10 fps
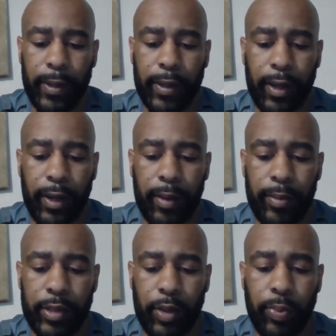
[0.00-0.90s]

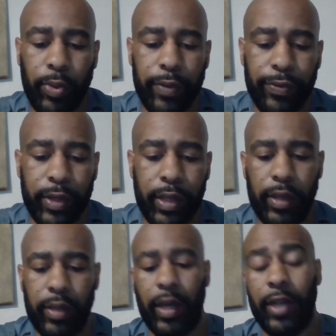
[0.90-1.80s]
And so
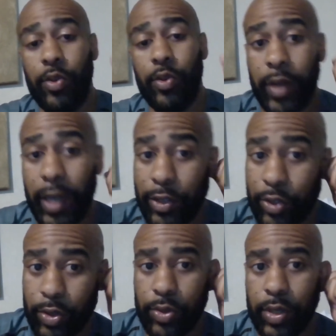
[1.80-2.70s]
briefly, I do want to
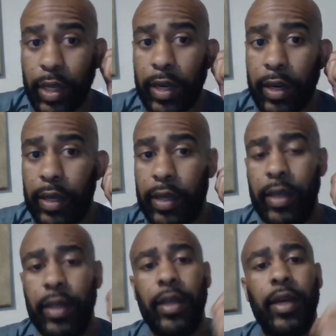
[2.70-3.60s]
introduce Eric.
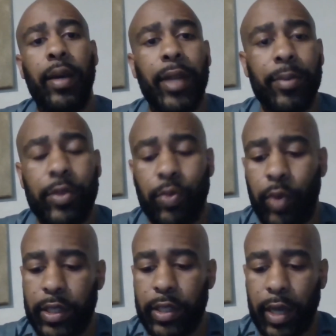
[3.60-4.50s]
My name is
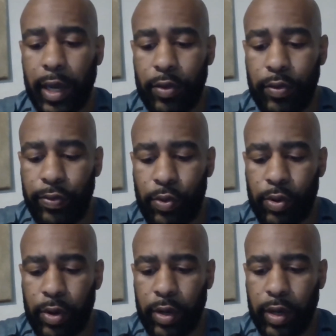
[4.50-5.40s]
Ray
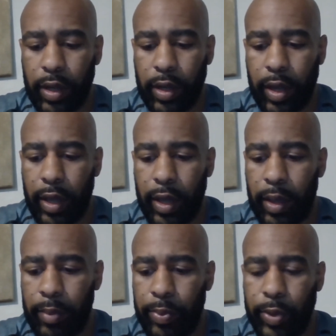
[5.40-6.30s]
Shackelford. I
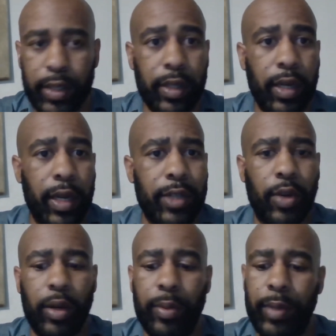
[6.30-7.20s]
am the president of the
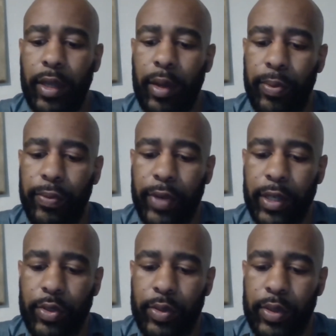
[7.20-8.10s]
National Urban League Young
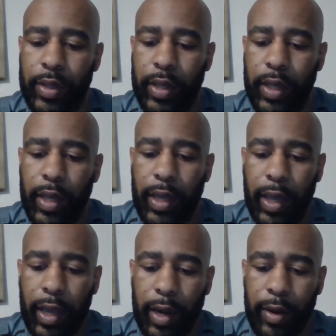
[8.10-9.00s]
Professionals.
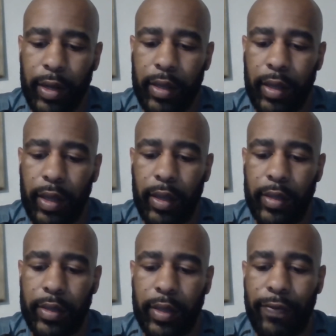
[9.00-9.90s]
Eric
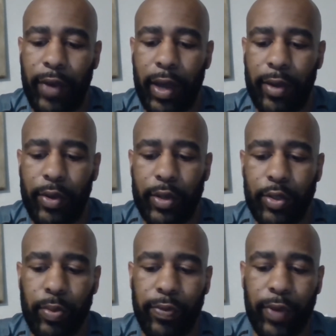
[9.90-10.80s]
is the founder and
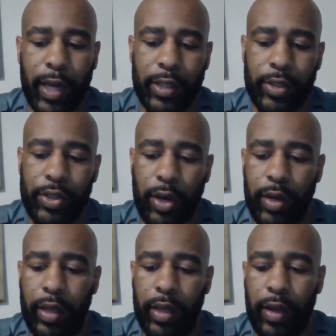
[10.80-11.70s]
supervising
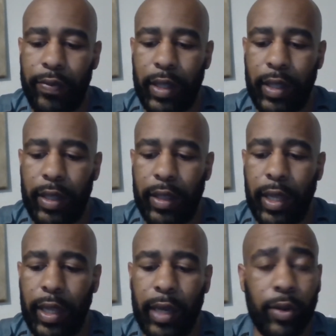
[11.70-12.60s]
attorney of the
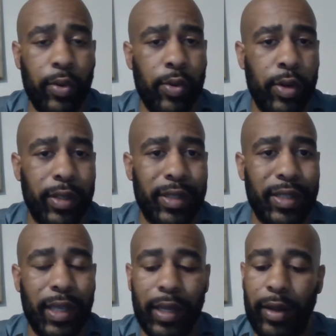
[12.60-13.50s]
Landlord
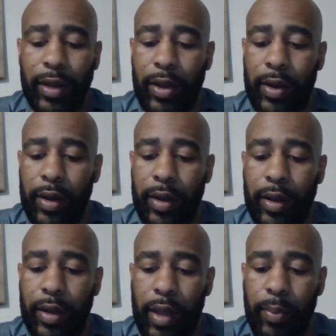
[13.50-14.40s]
Tenant Law
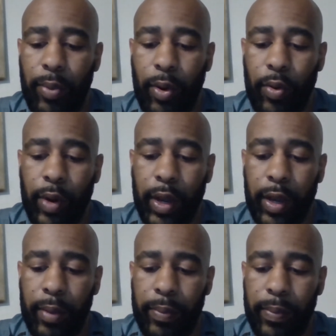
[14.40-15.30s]

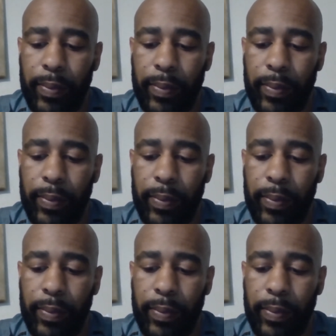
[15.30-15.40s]
program